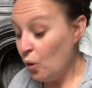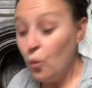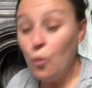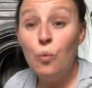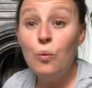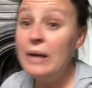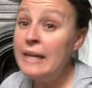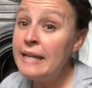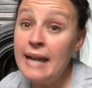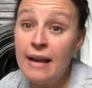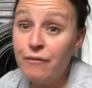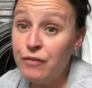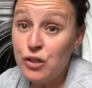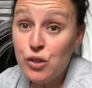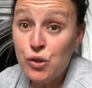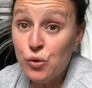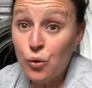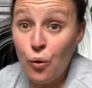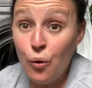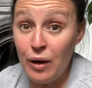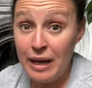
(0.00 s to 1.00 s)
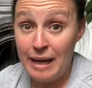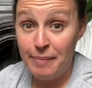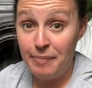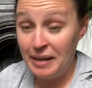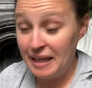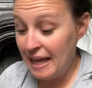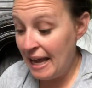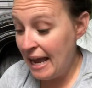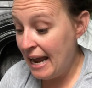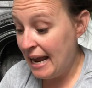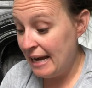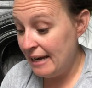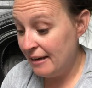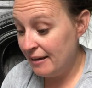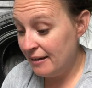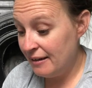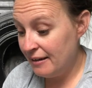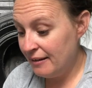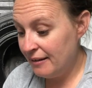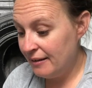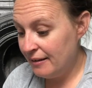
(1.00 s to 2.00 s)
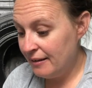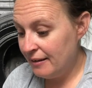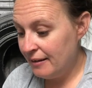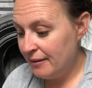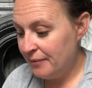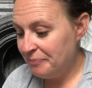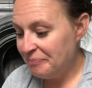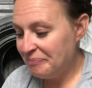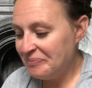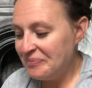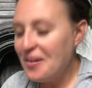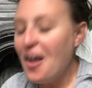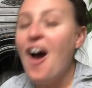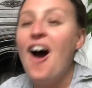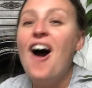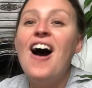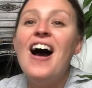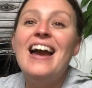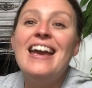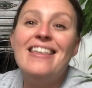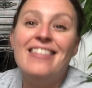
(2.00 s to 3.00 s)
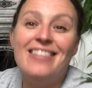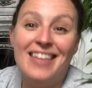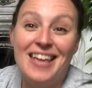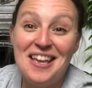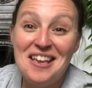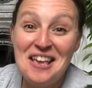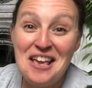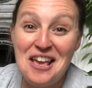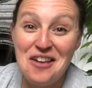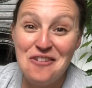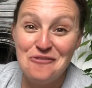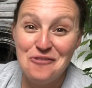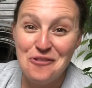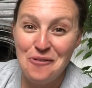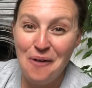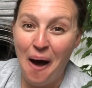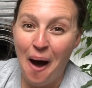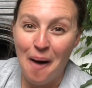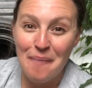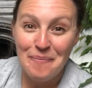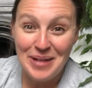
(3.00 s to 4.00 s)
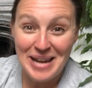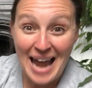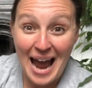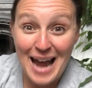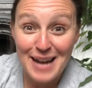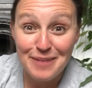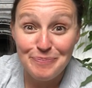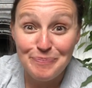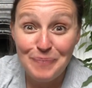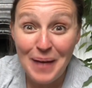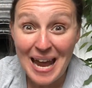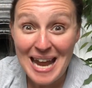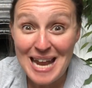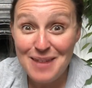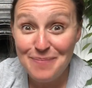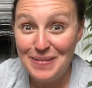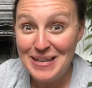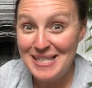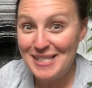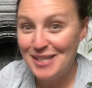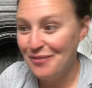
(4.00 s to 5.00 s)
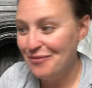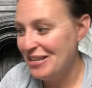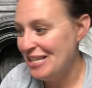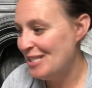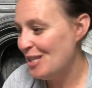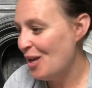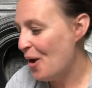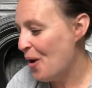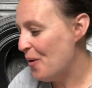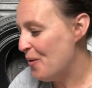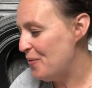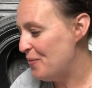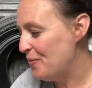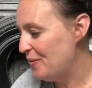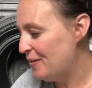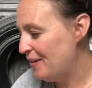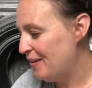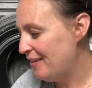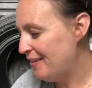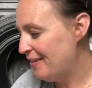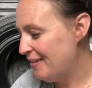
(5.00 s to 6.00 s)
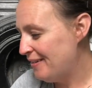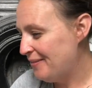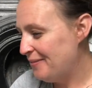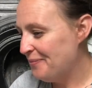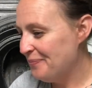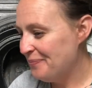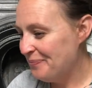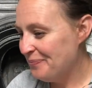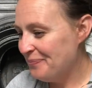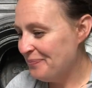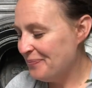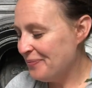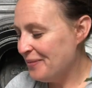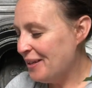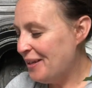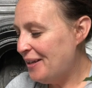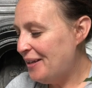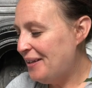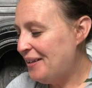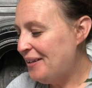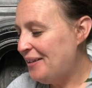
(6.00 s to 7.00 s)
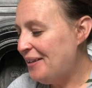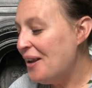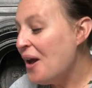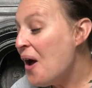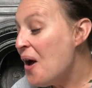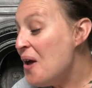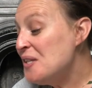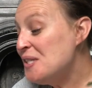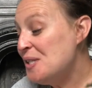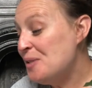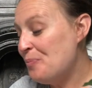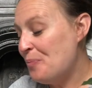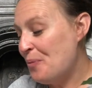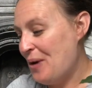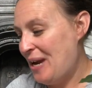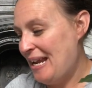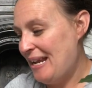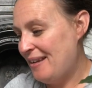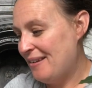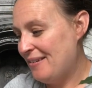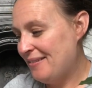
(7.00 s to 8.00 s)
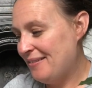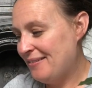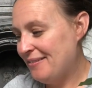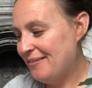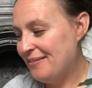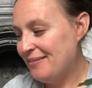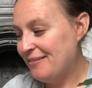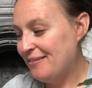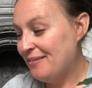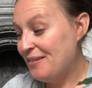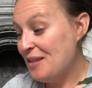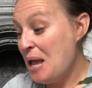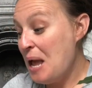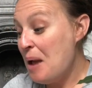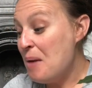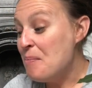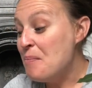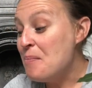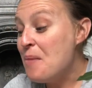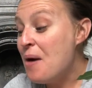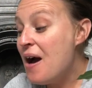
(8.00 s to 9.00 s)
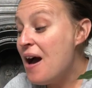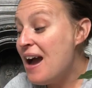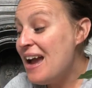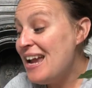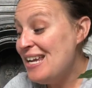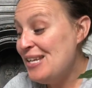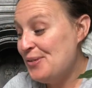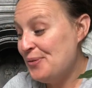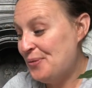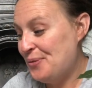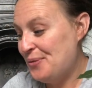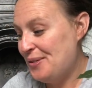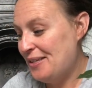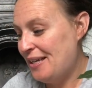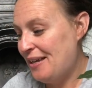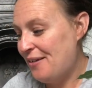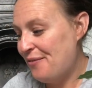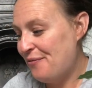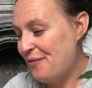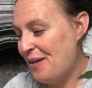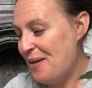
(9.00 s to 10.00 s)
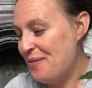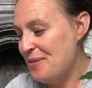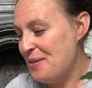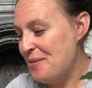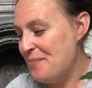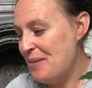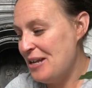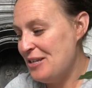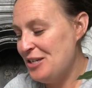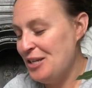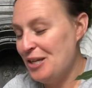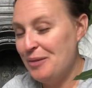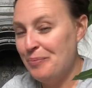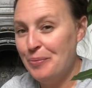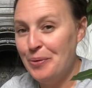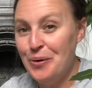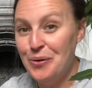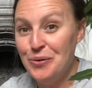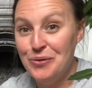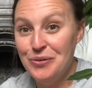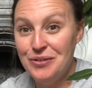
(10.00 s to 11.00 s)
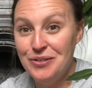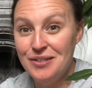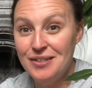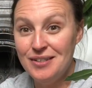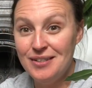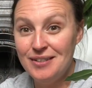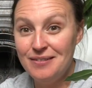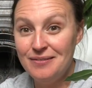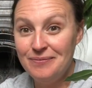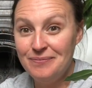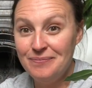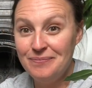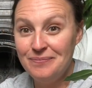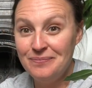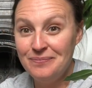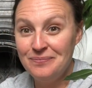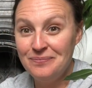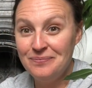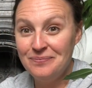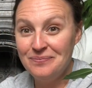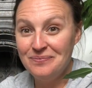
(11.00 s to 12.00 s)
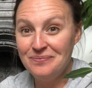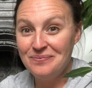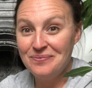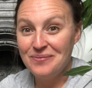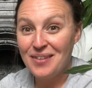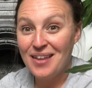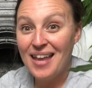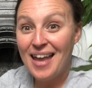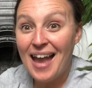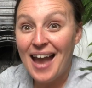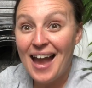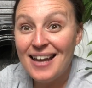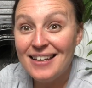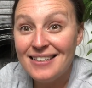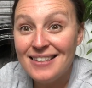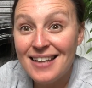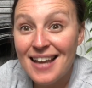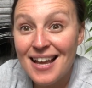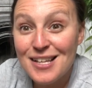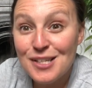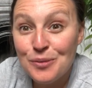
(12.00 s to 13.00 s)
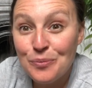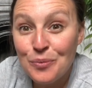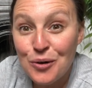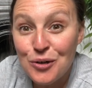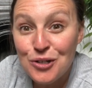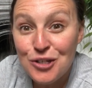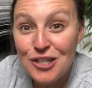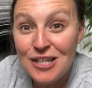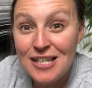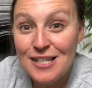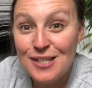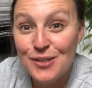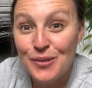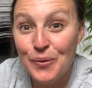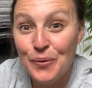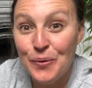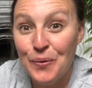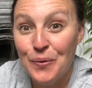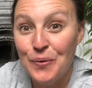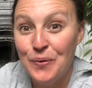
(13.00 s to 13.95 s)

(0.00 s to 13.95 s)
We never saw him again. I think he grew up and had babies of his own. Last spring, my daughter found the magic pond. And guess what she saw?